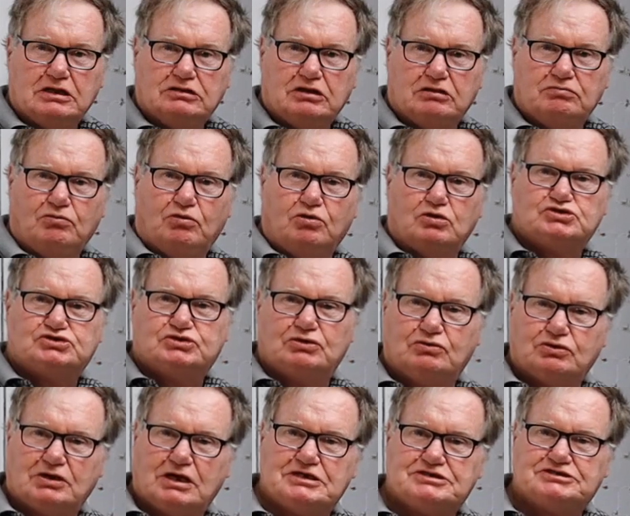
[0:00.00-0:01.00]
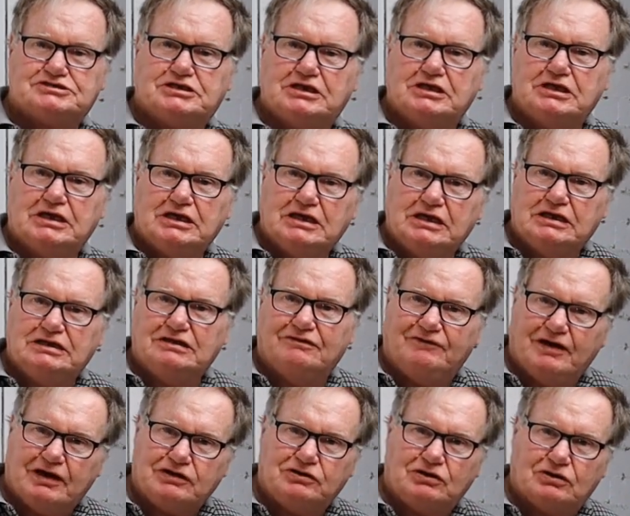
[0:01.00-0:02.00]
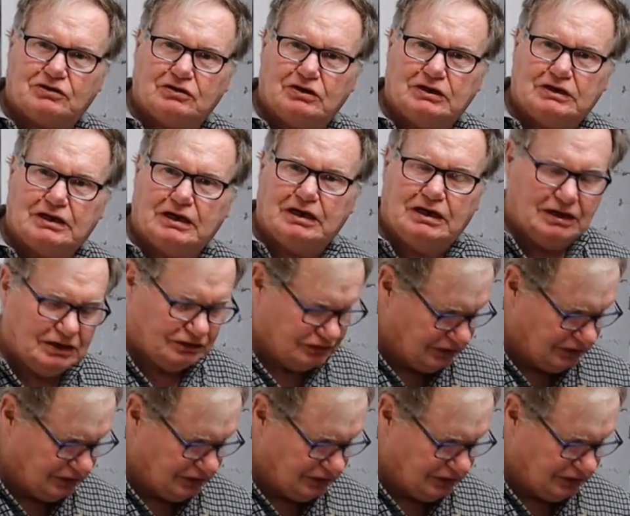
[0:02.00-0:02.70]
There's more sawdust in the vacuum cleaner